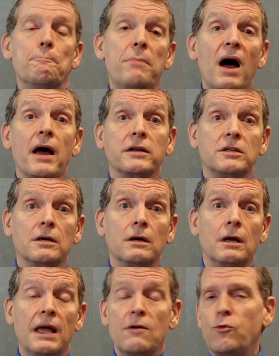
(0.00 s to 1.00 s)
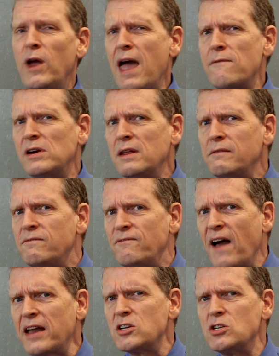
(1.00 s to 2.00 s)
But if we have an
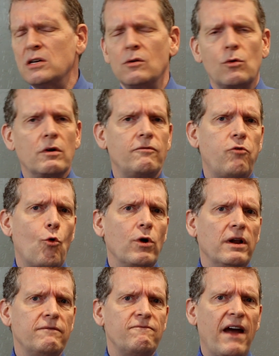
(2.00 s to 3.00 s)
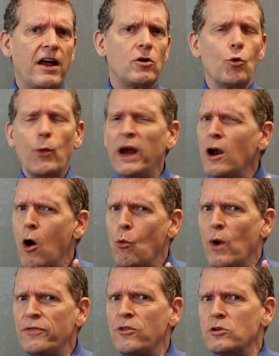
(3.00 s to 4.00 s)
infection or a foreign invader, we don't
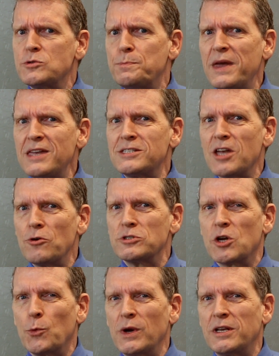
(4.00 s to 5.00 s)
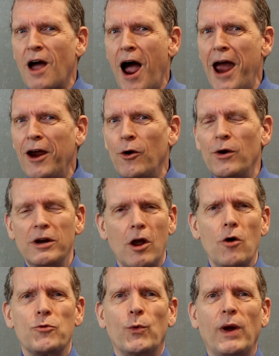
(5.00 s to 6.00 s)
want those B cells to retire and
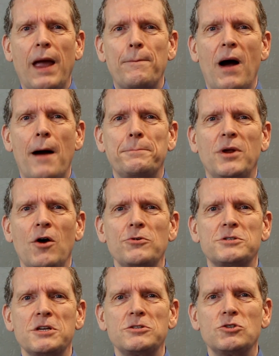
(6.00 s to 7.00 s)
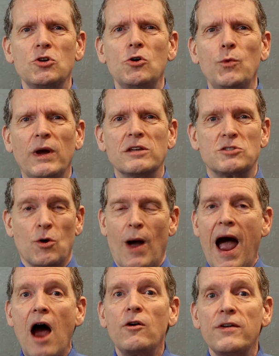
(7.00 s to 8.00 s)
go through apoptosis, do we? So
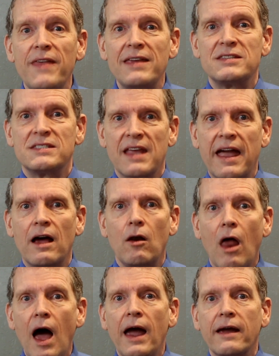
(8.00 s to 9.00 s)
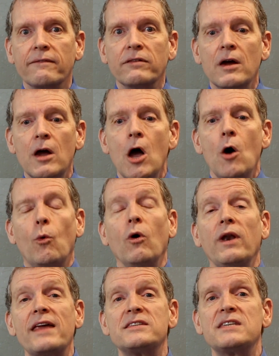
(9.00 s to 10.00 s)
how do they stay alive? Well, let's